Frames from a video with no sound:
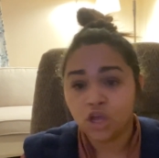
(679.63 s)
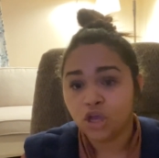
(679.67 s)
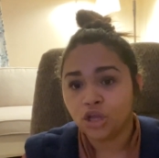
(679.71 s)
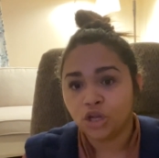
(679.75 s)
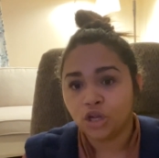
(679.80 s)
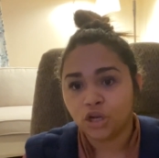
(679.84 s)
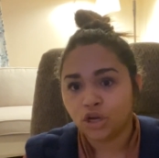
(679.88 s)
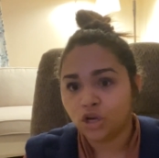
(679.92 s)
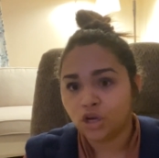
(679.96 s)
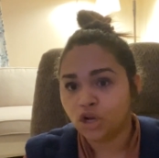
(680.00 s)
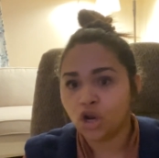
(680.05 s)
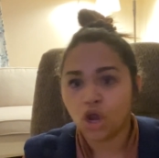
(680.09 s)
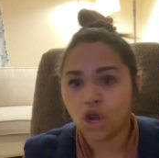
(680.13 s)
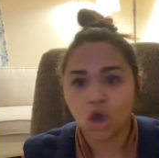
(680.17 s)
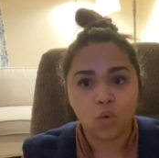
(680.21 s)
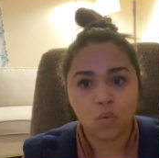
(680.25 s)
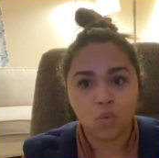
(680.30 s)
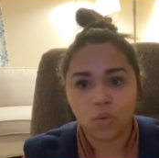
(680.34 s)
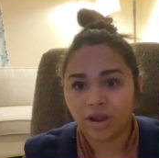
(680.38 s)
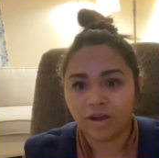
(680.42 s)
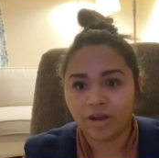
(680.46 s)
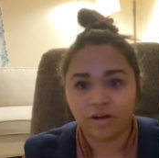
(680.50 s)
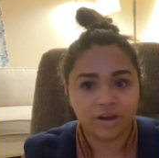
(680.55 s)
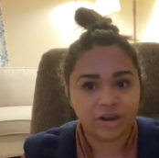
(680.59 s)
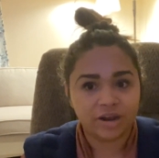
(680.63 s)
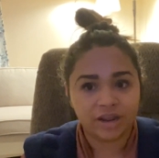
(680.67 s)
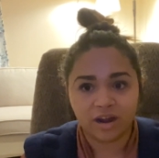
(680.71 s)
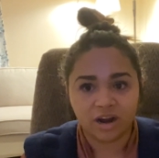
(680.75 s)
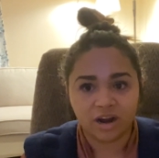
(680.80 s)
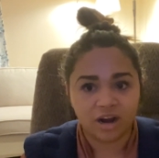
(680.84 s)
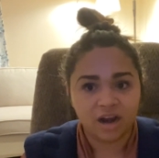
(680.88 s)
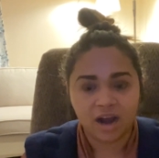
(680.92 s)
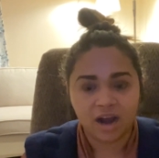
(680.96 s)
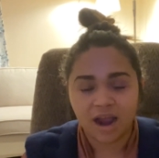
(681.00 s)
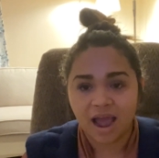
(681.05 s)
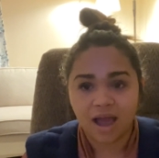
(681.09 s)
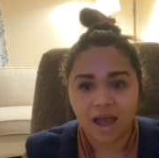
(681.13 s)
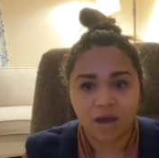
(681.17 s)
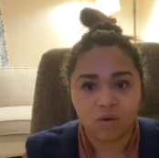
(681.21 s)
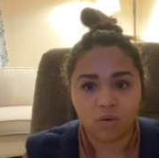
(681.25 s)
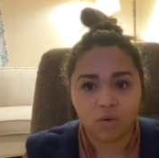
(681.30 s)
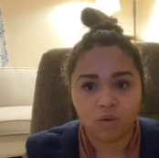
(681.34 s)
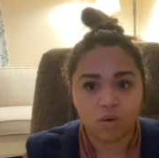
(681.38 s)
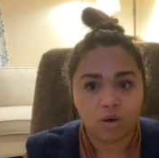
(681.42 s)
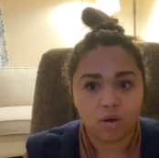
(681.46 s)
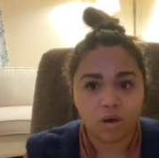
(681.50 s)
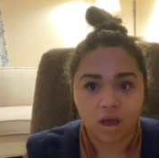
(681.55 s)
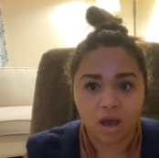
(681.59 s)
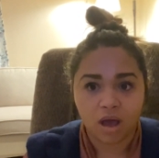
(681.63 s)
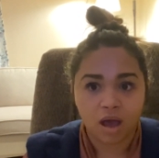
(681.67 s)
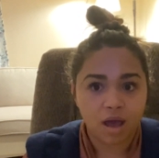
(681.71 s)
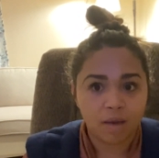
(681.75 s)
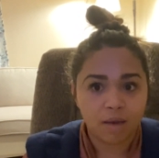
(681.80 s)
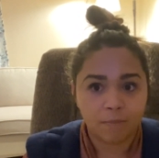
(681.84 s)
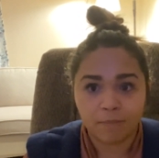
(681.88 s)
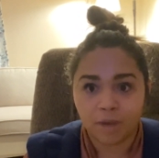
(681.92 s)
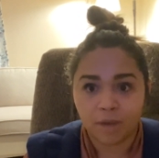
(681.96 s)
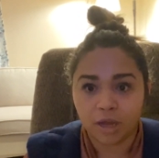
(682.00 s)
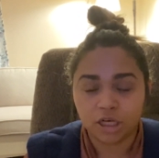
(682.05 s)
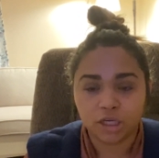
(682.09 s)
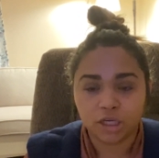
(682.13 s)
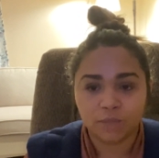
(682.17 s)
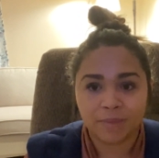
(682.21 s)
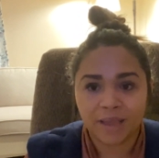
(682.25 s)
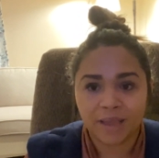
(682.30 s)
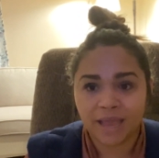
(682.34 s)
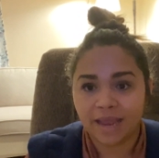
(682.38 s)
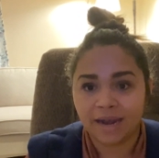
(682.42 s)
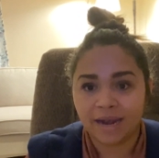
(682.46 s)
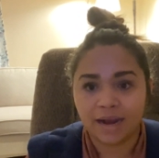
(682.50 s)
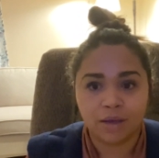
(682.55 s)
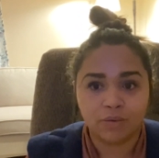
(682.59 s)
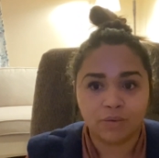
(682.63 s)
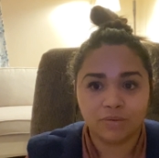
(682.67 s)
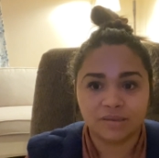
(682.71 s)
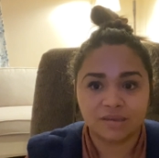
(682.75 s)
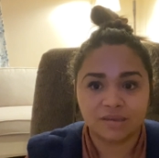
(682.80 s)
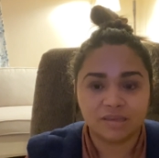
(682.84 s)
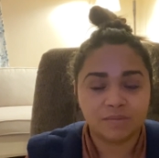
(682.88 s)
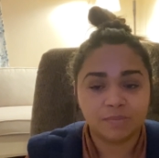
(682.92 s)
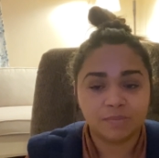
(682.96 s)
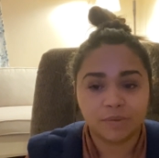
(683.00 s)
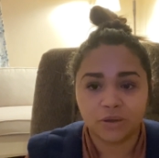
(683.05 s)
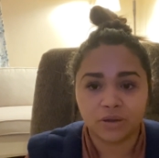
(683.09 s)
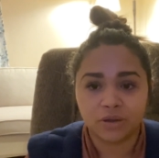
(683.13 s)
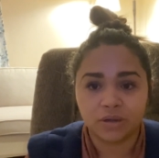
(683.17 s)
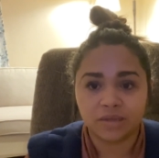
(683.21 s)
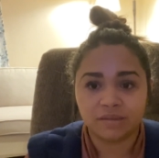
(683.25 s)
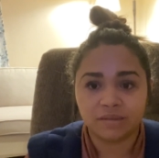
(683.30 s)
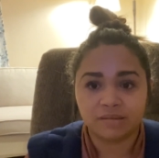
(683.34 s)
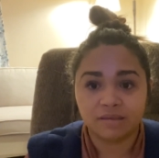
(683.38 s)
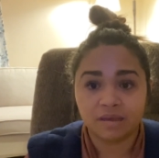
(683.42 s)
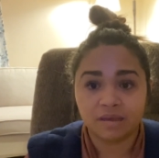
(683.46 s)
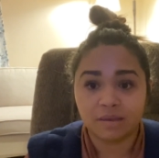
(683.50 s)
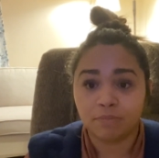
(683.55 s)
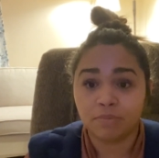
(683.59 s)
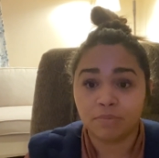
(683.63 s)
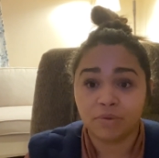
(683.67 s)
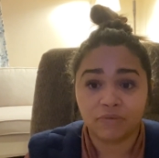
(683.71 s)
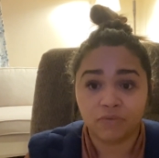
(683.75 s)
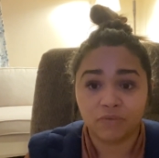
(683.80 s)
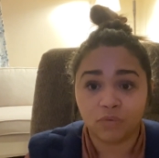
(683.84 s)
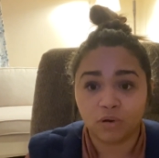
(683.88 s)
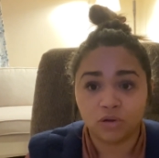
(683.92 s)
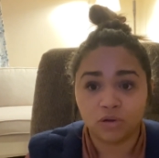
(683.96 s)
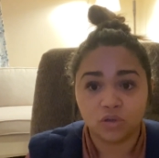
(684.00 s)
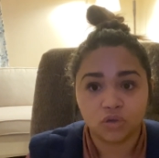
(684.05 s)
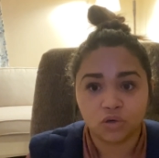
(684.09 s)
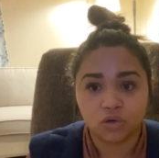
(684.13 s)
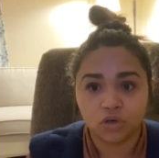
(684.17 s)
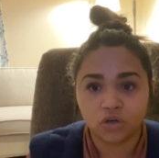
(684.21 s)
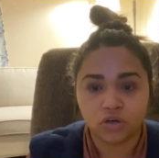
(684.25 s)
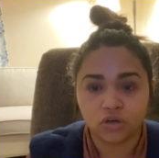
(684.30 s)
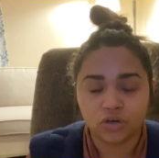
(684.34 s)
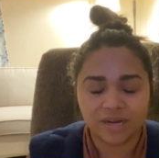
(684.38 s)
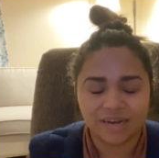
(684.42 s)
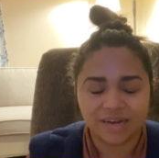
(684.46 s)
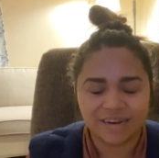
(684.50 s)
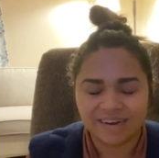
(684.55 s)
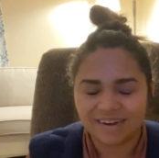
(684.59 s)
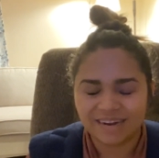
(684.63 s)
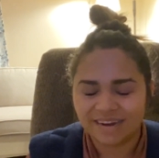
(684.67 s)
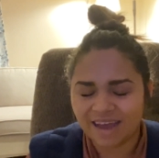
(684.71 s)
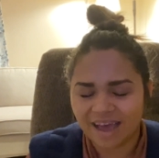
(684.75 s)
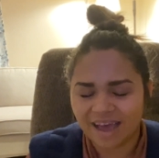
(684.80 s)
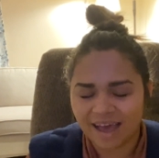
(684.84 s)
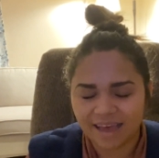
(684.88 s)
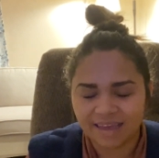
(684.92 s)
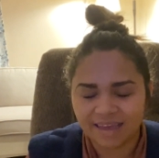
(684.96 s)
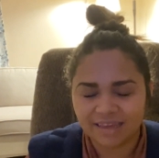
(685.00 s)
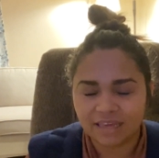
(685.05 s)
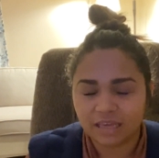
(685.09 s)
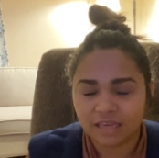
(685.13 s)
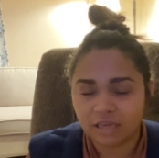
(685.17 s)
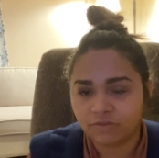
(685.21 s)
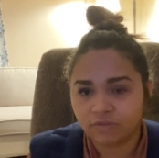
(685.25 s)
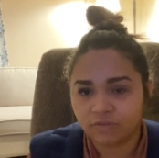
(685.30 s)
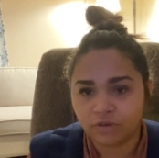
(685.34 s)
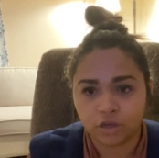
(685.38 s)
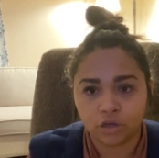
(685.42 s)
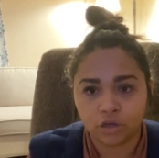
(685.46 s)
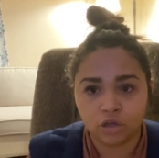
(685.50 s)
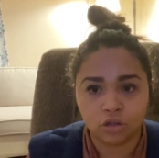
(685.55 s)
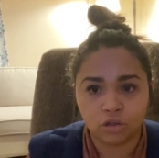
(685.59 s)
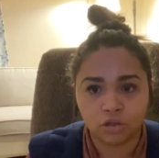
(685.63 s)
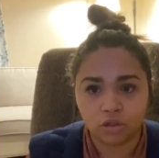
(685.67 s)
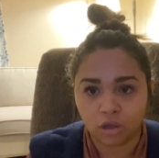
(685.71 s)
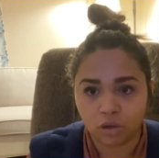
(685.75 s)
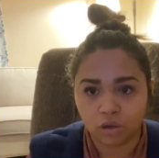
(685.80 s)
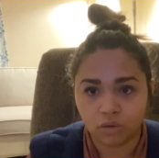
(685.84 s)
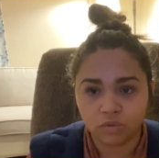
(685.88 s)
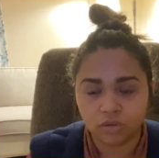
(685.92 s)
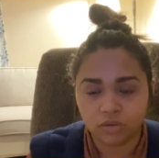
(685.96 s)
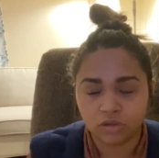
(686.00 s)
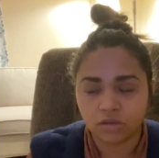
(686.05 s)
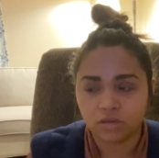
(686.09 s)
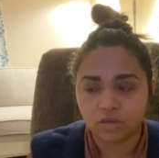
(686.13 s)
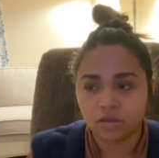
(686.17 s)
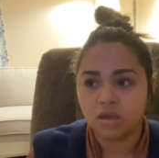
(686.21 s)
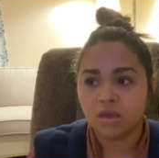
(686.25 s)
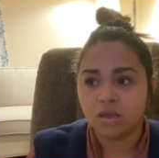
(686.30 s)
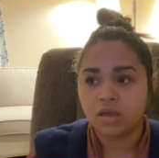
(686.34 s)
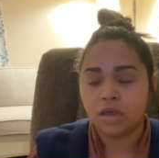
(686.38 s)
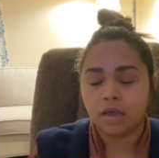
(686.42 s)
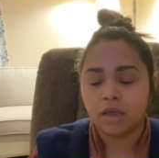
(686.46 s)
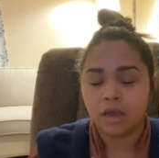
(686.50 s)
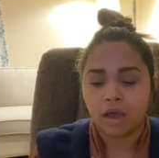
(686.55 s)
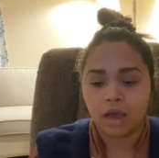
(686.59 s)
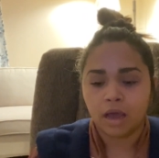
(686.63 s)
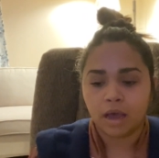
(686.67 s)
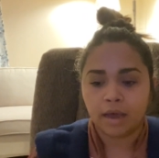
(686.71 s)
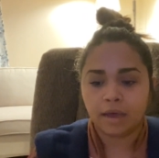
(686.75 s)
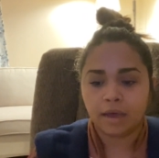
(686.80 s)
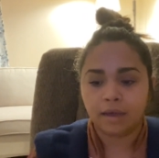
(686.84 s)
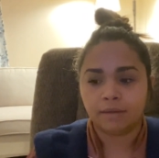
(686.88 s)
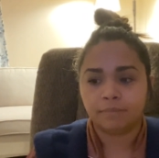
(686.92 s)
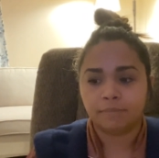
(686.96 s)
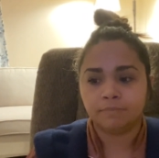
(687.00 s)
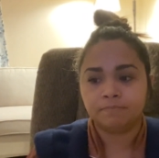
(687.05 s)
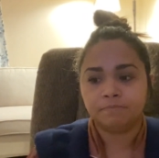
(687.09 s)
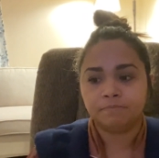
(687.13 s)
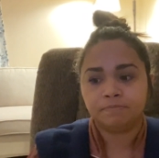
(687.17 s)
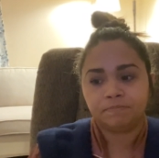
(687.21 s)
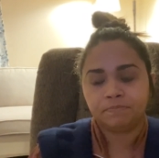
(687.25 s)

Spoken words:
nowhere near how much pain I was experiencing before surgery, not even close. And